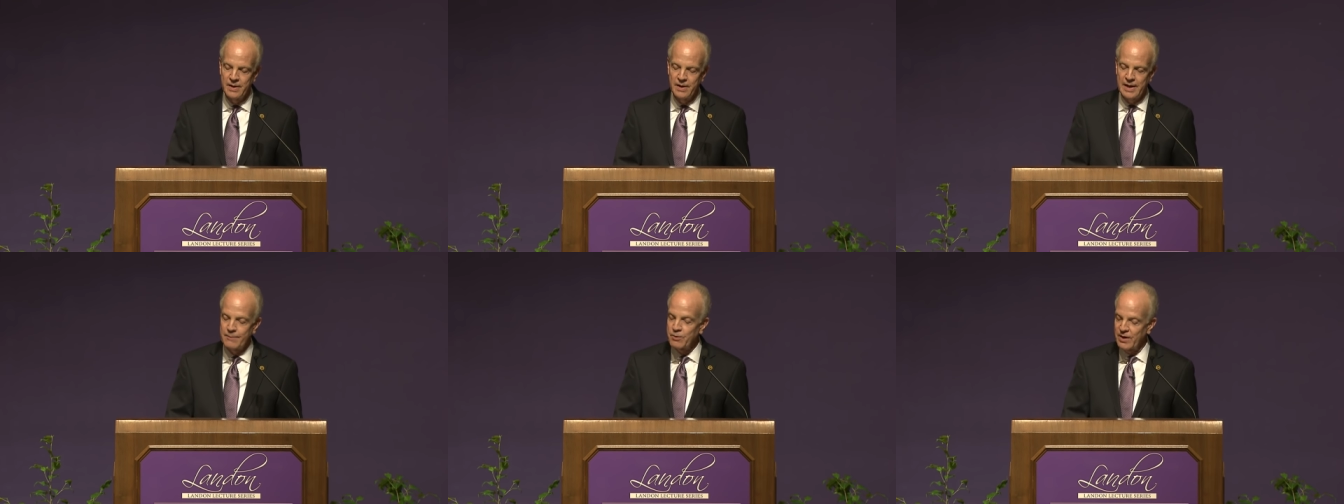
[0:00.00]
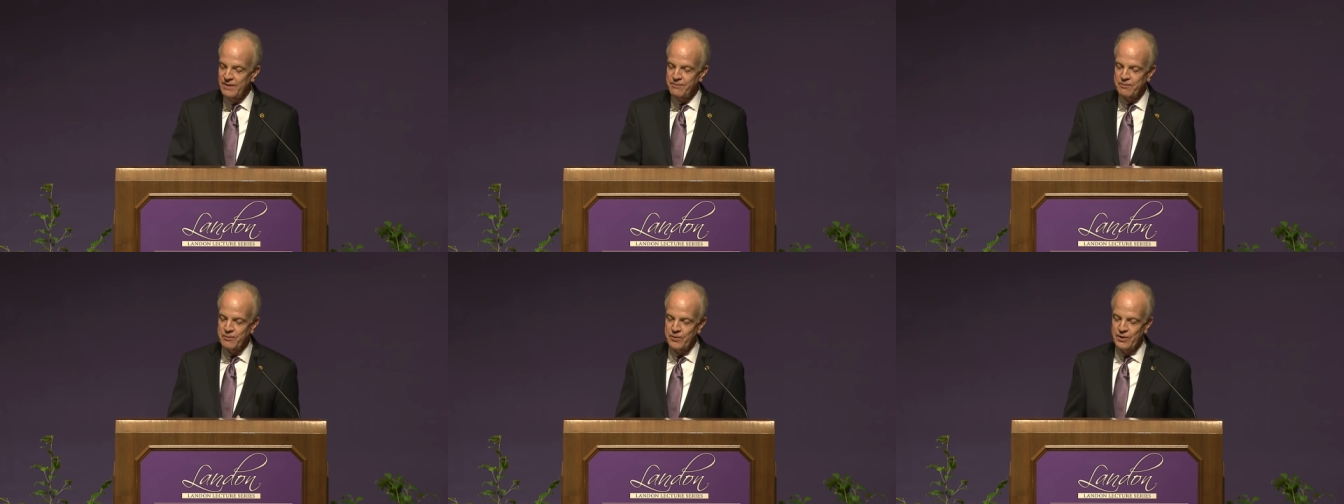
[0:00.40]
I'm
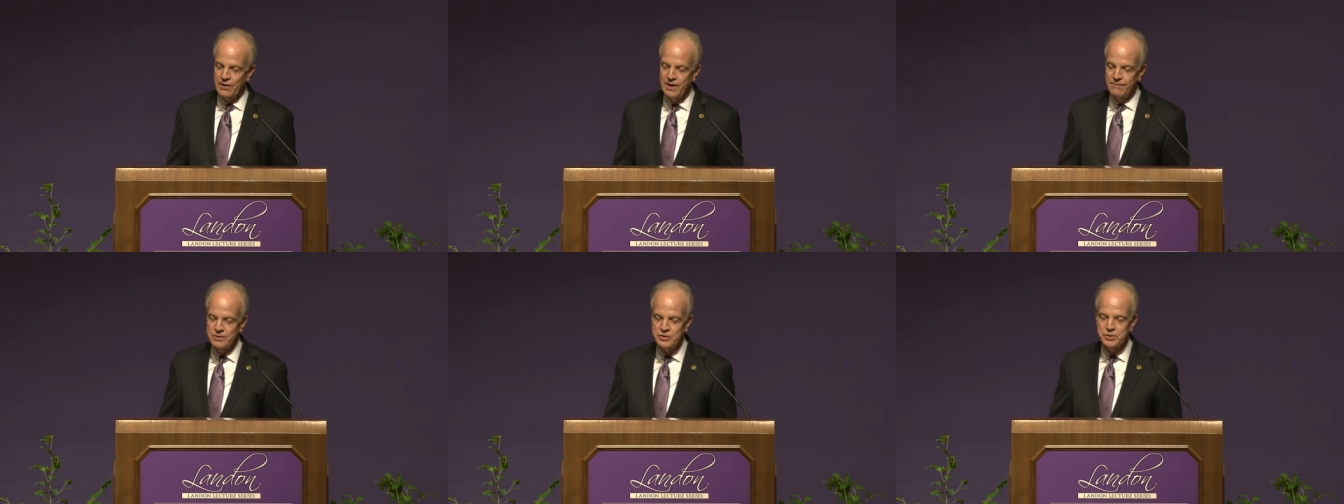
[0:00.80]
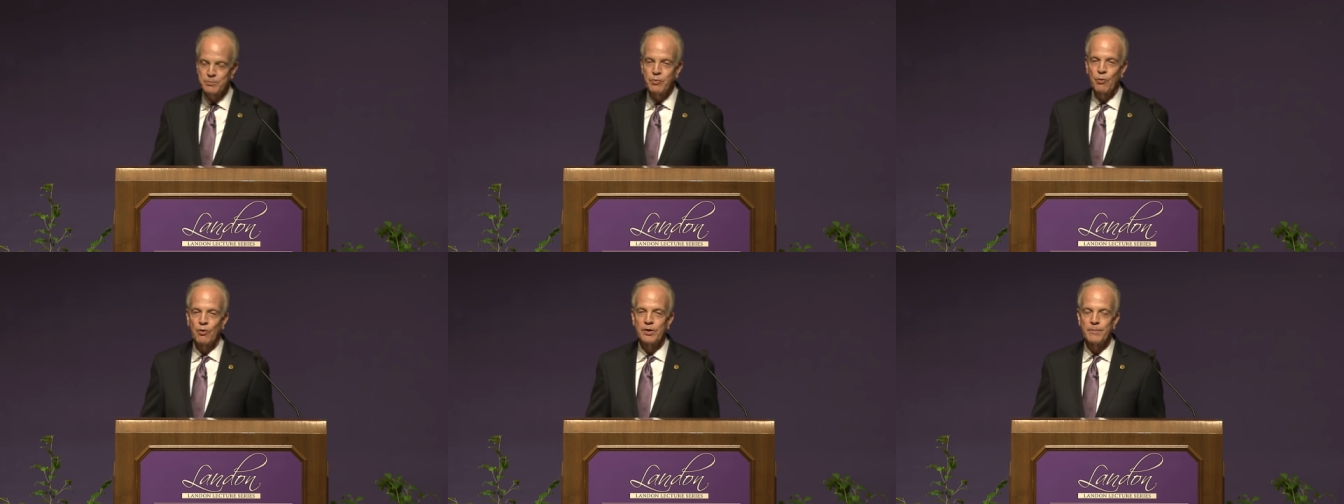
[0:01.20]
grateful for their love and
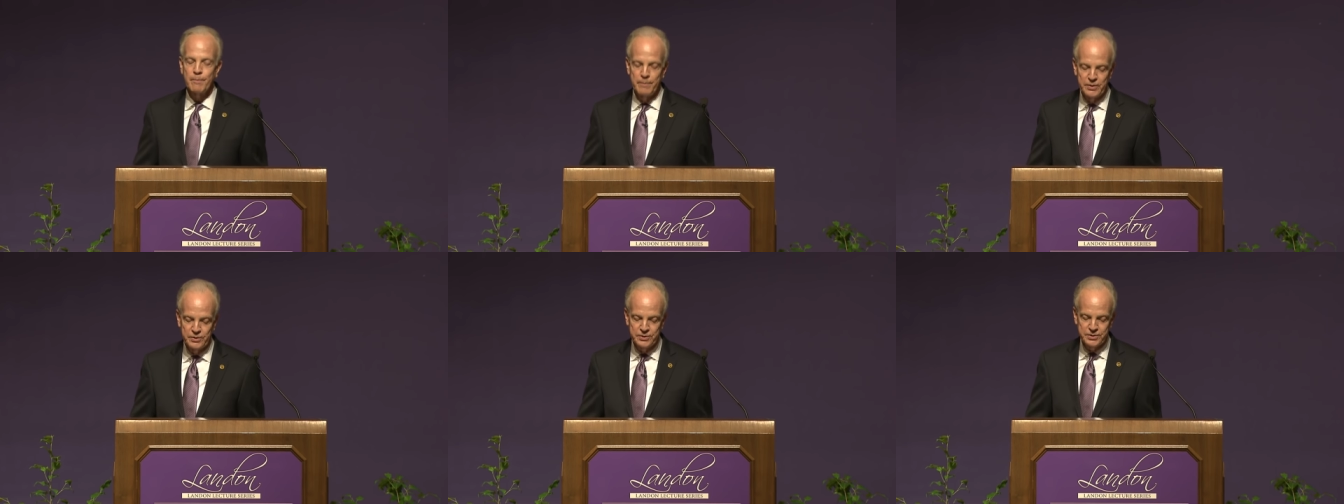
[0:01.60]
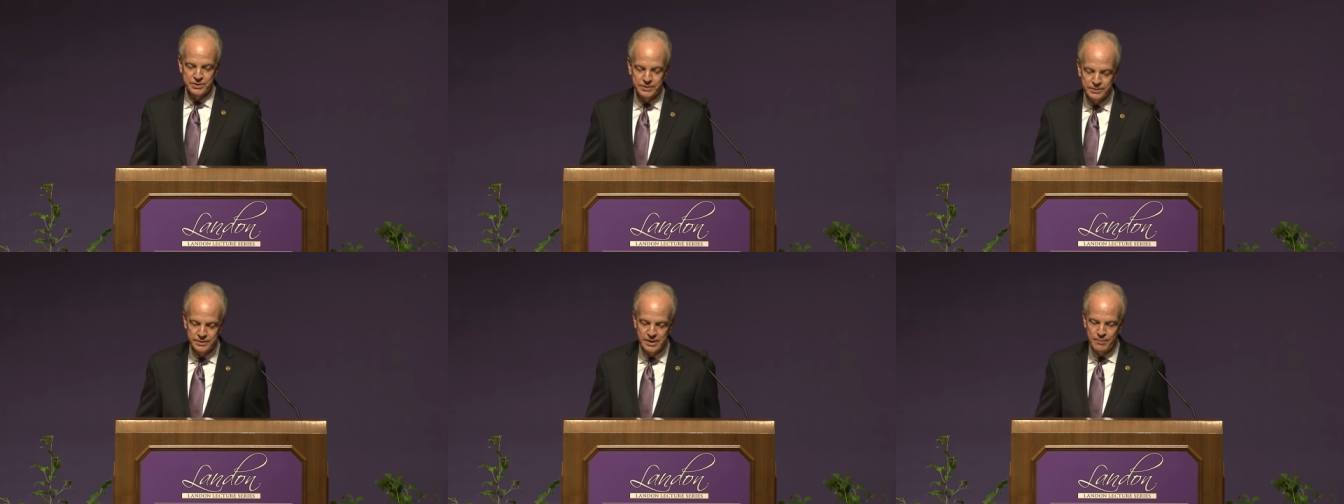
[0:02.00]
support built
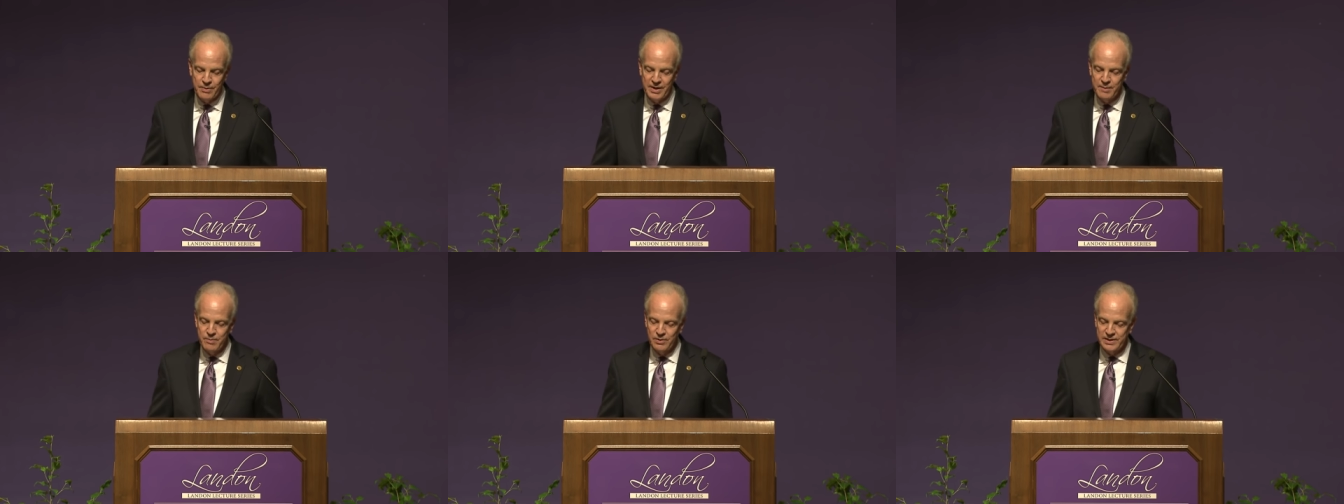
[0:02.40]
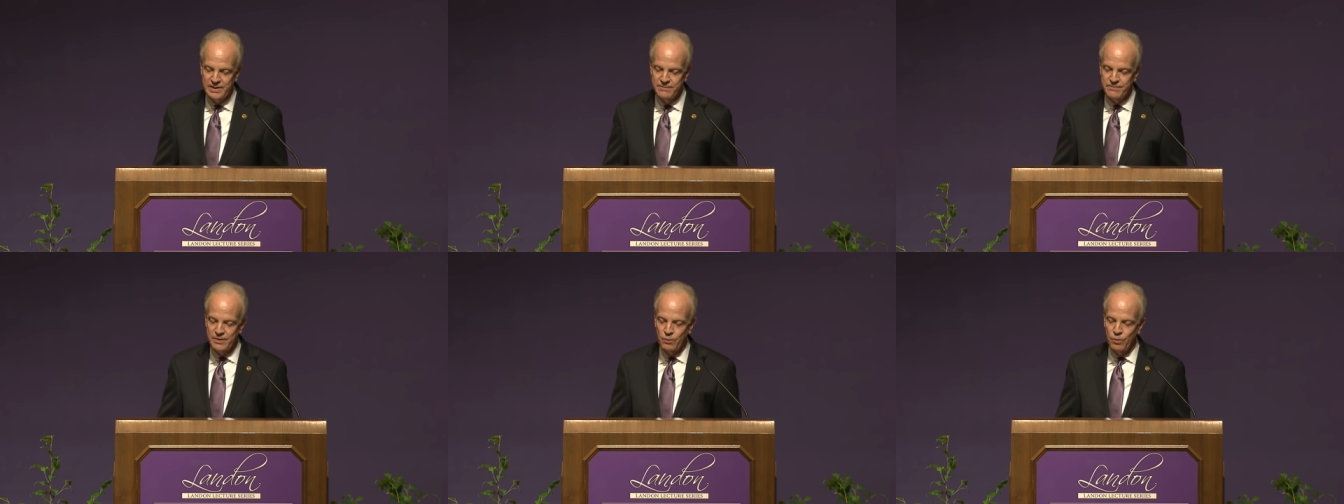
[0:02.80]
upon a
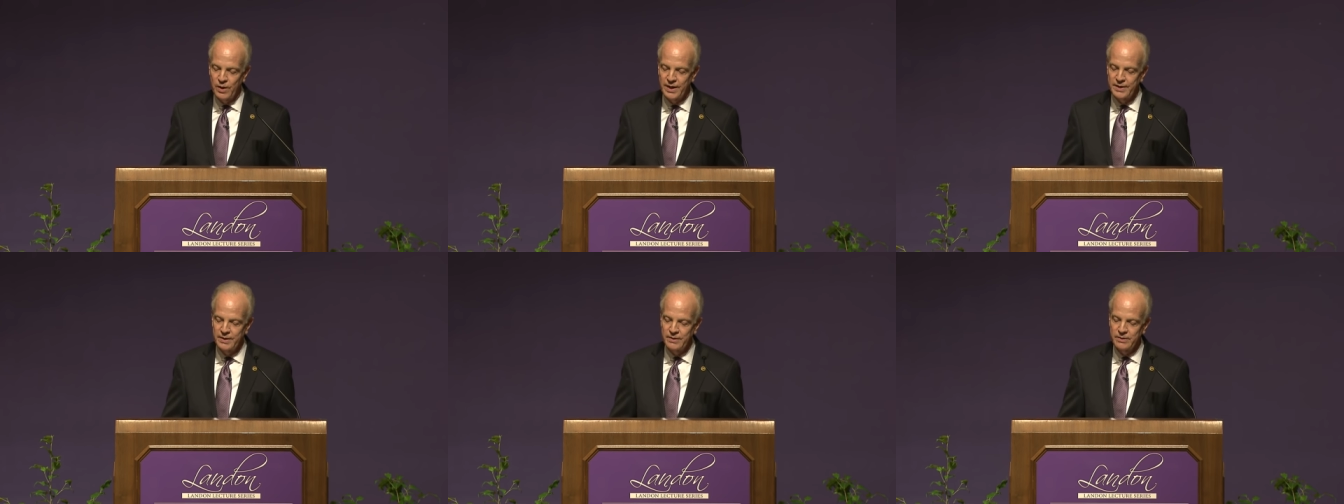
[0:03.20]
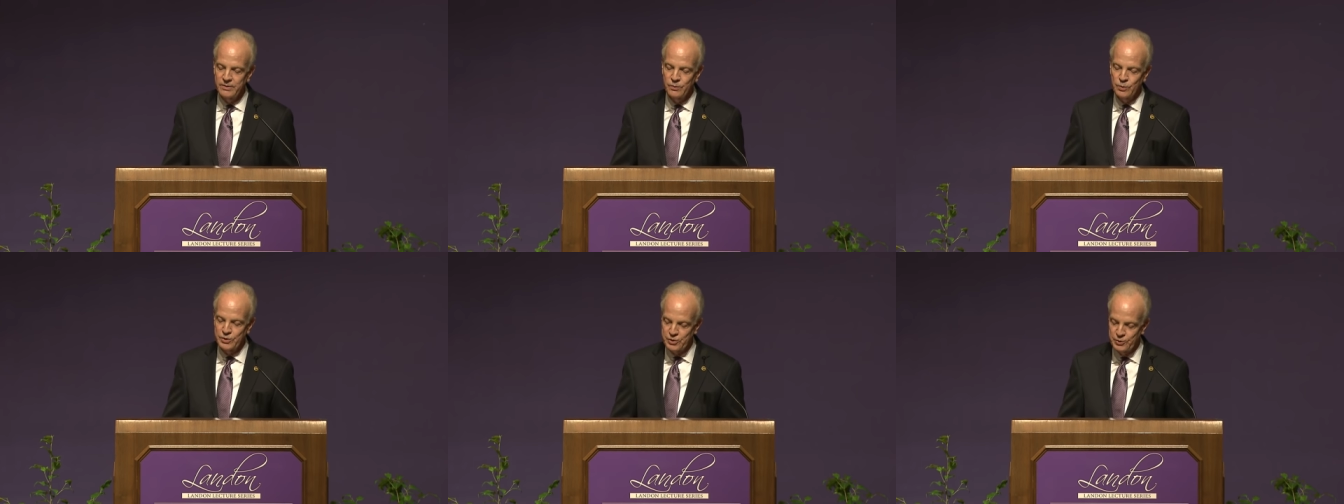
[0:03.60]
belief that what
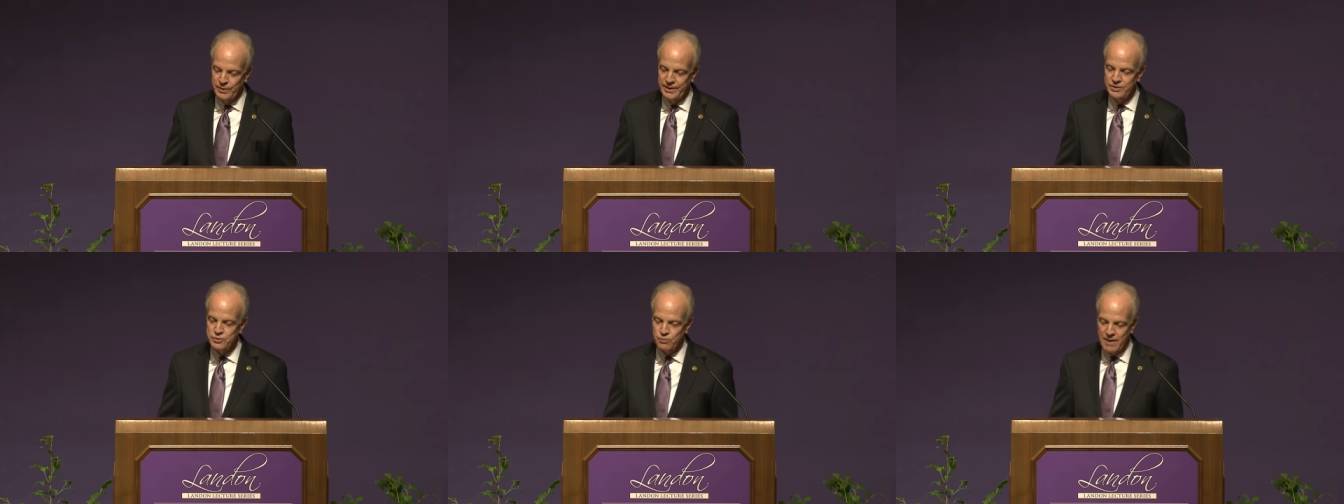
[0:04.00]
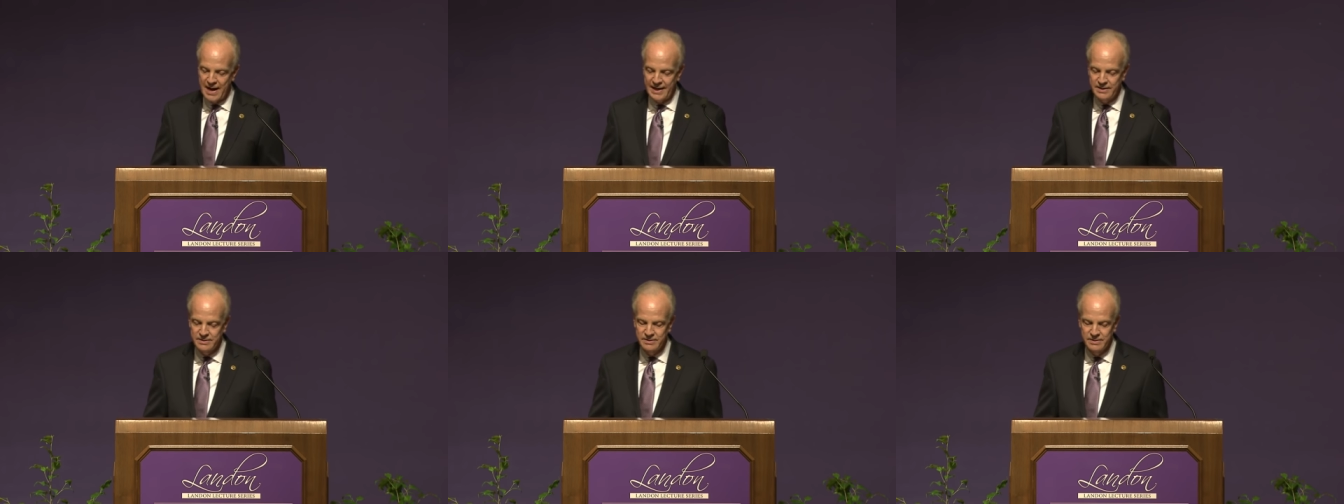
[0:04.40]
we're doing is
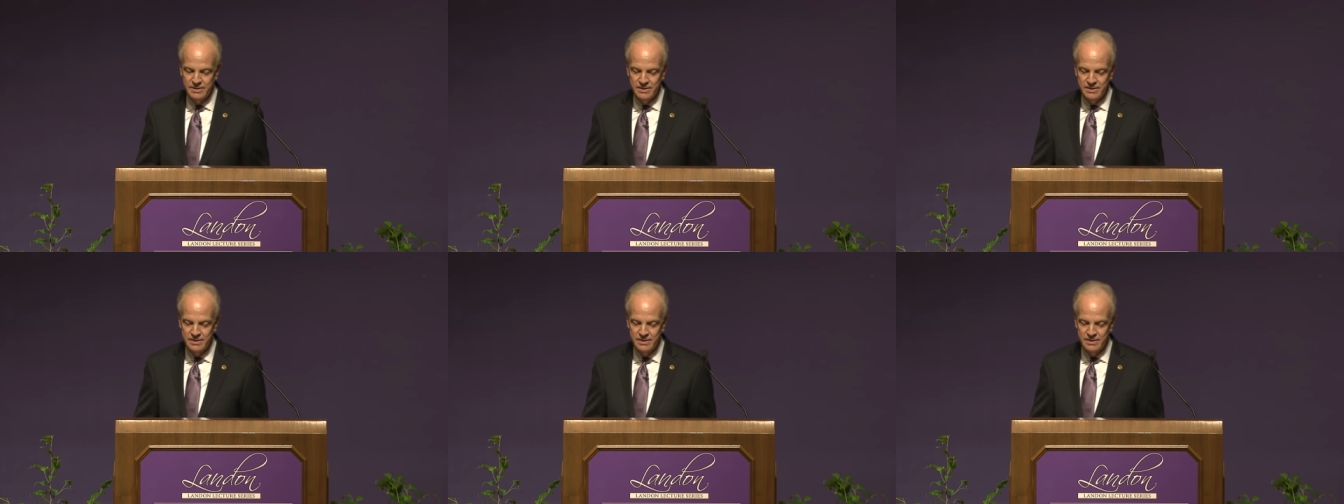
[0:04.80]
right,